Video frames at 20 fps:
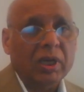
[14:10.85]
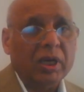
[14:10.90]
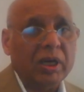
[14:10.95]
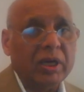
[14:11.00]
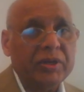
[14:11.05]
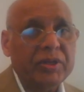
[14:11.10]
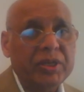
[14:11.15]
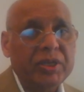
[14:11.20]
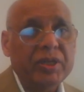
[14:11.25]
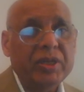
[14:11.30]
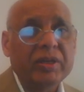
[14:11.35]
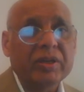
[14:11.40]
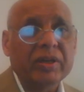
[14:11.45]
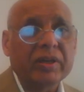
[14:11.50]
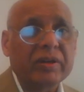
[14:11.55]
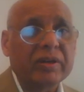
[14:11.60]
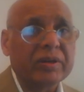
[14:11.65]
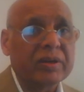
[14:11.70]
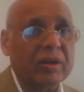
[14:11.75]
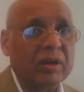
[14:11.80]
a
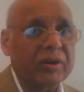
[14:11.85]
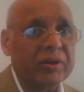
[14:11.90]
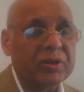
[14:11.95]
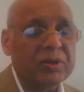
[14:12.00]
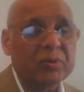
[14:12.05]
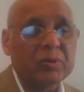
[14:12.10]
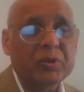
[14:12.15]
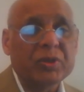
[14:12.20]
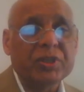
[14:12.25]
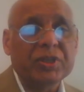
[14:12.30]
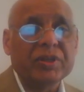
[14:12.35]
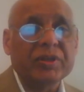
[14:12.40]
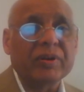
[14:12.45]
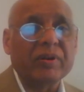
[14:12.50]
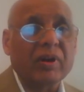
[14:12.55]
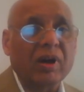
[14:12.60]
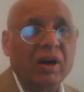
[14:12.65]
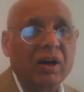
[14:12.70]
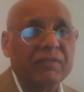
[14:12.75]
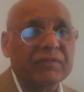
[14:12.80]
year or 2
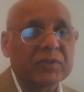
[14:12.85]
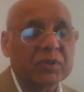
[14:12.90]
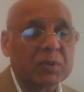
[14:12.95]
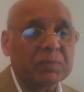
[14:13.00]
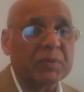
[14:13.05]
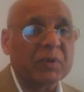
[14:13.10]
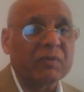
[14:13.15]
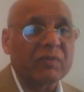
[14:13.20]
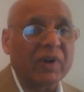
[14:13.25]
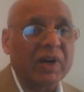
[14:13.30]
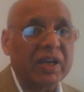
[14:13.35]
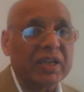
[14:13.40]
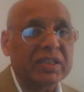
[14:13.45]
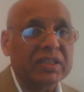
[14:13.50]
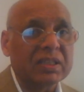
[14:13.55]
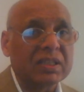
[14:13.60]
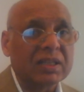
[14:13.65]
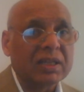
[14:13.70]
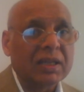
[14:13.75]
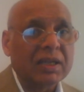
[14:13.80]
years of
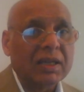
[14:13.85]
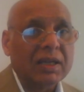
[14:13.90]
supervised